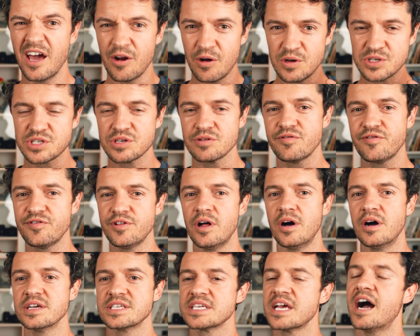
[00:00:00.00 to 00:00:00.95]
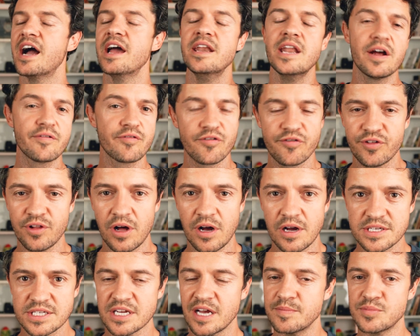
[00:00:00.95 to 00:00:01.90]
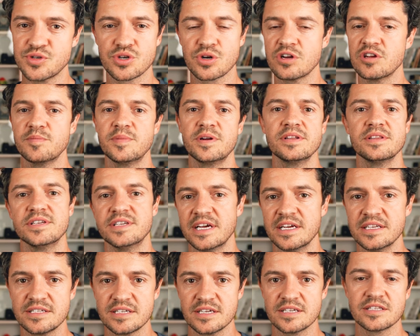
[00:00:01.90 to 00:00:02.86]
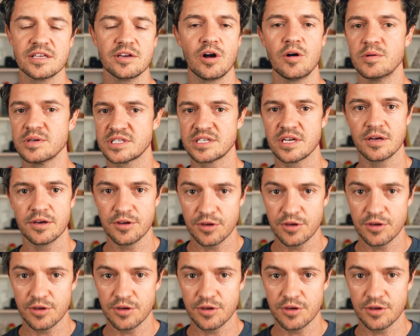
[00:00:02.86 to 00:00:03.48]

and also floss. I never floss. I'm sure you've been to the dentist. They always tell